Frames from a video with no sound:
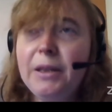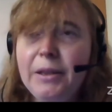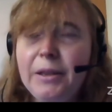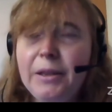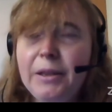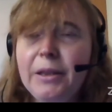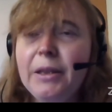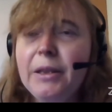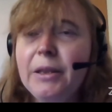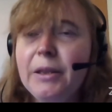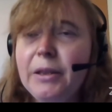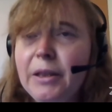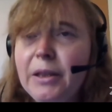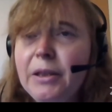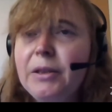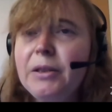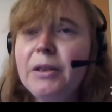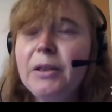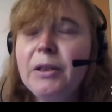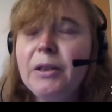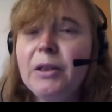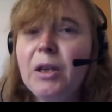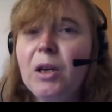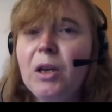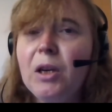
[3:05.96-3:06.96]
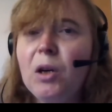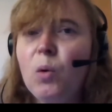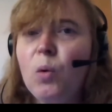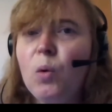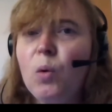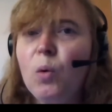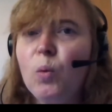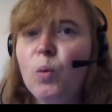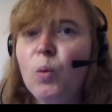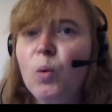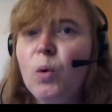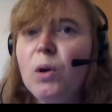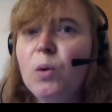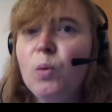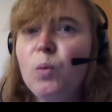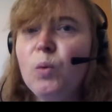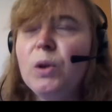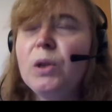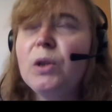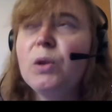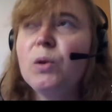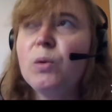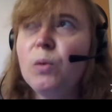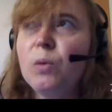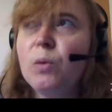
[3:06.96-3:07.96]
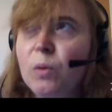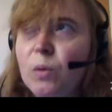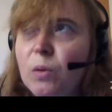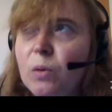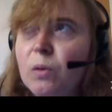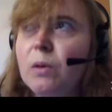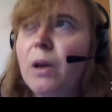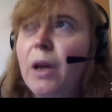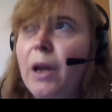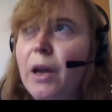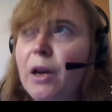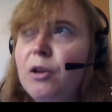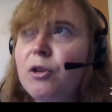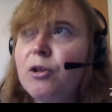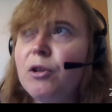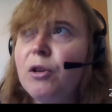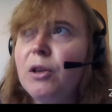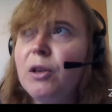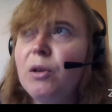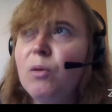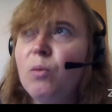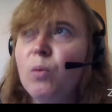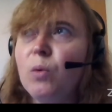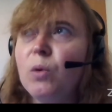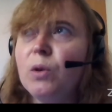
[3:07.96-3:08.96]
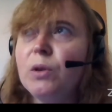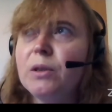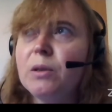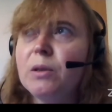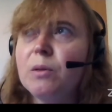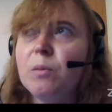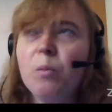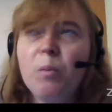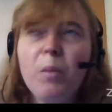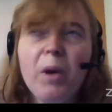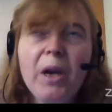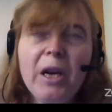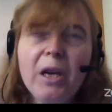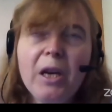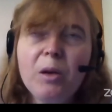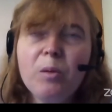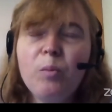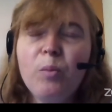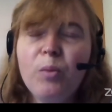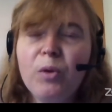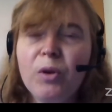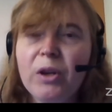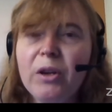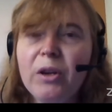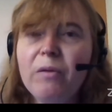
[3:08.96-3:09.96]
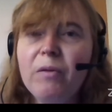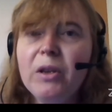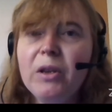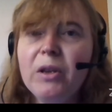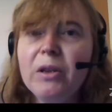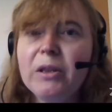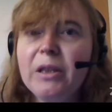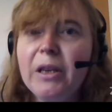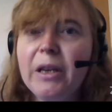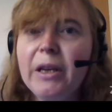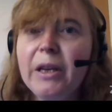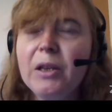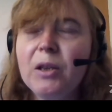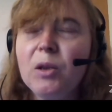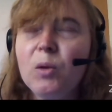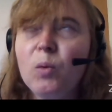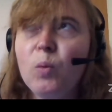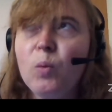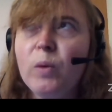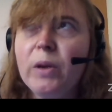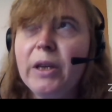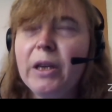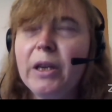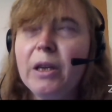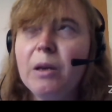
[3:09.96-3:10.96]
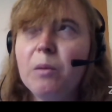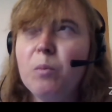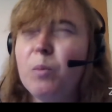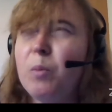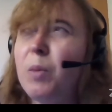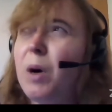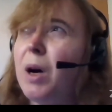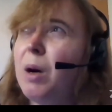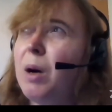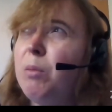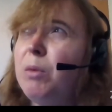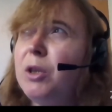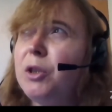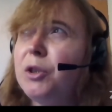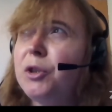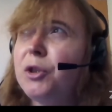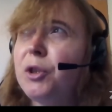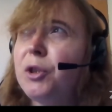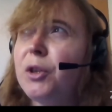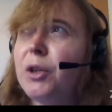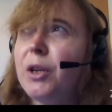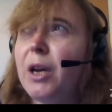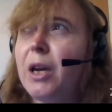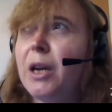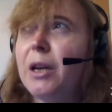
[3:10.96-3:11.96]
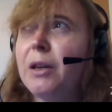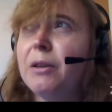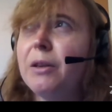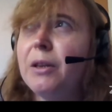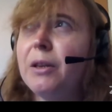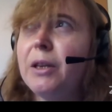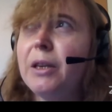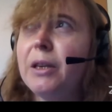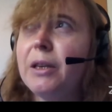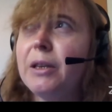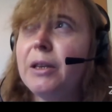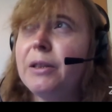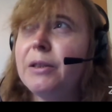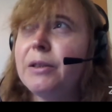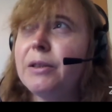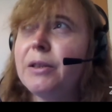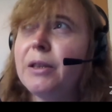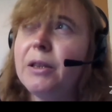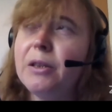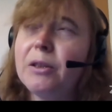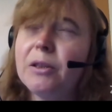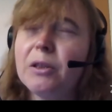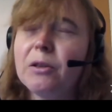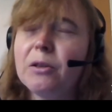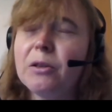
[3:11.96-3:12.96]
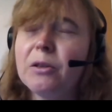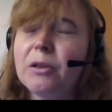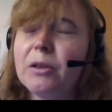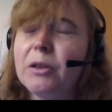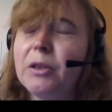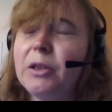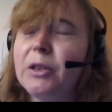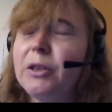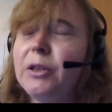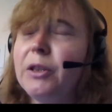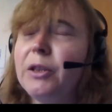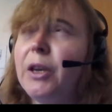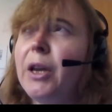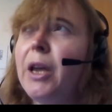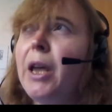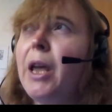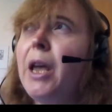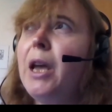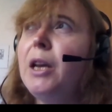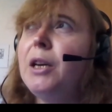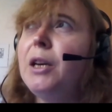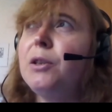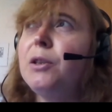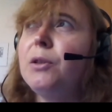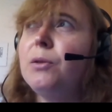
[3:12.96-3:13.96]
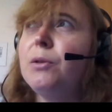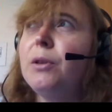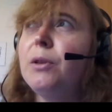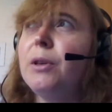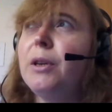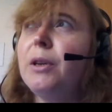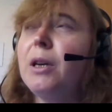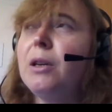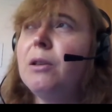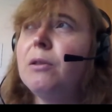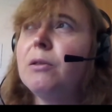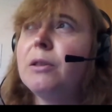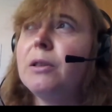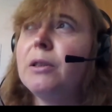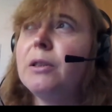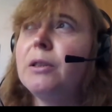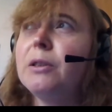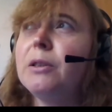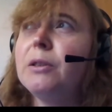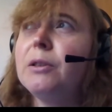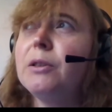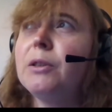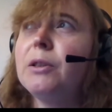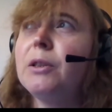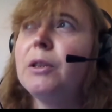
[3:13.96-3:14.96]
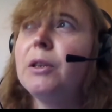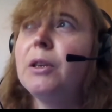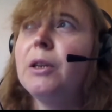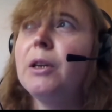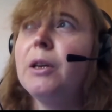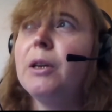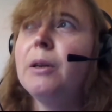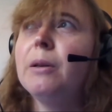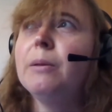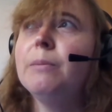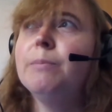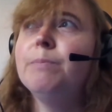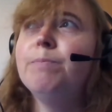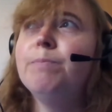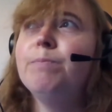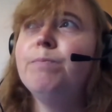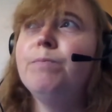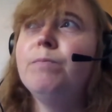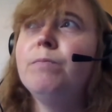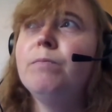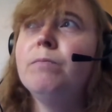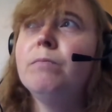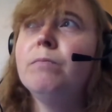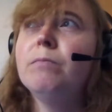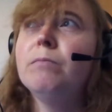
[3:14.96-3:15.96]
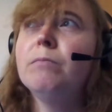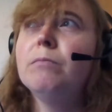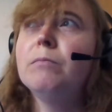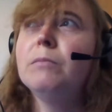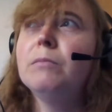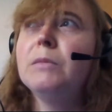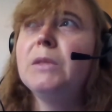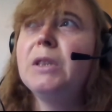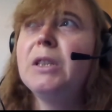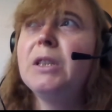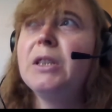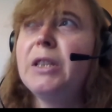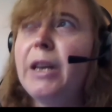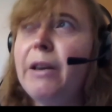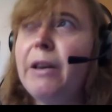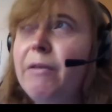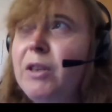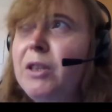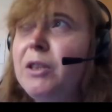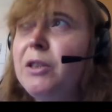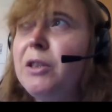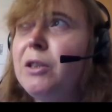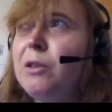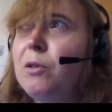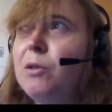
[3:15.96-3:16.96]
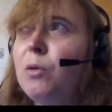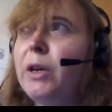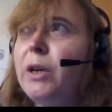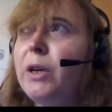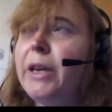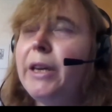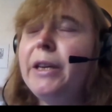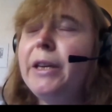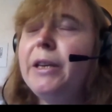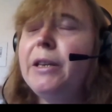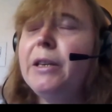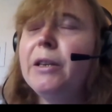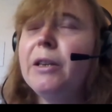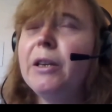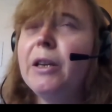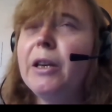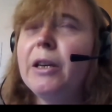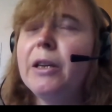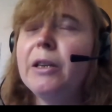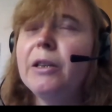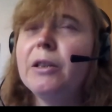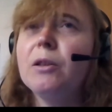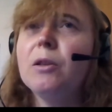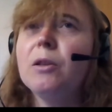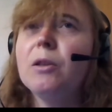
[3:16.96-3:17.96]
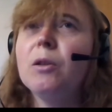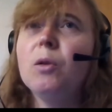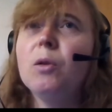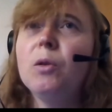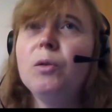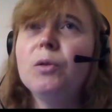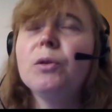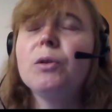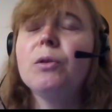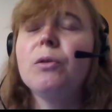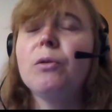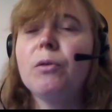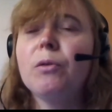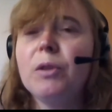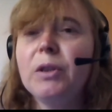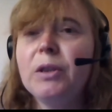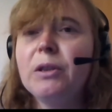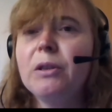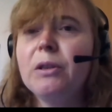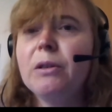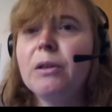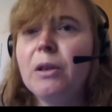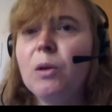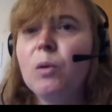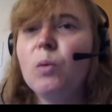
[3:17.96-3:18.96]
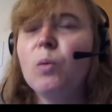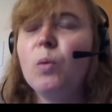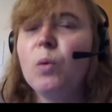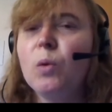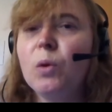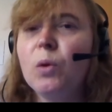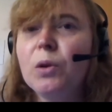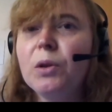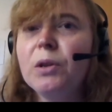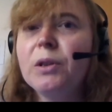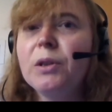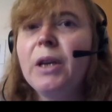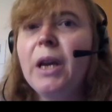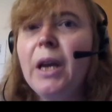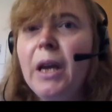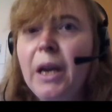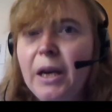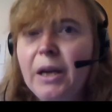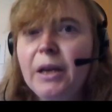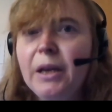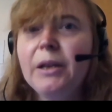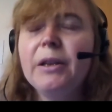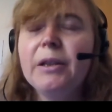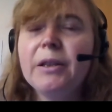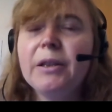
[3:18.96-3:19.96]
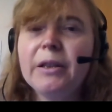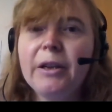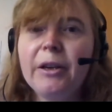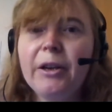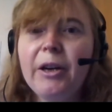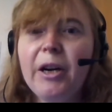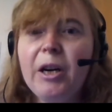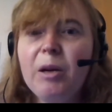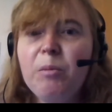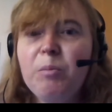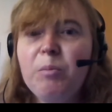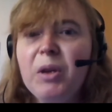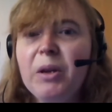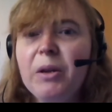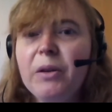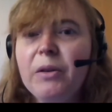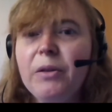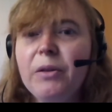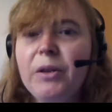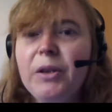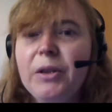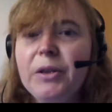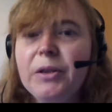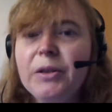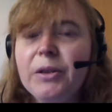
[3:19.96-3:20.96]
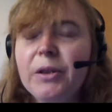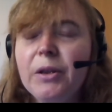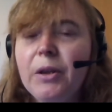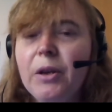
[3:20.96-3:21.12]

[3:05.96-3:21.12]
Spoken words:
CNNs in our work, which actually was made previously, and we published, I think, in Census in 2017 or 18, and also recently works describing this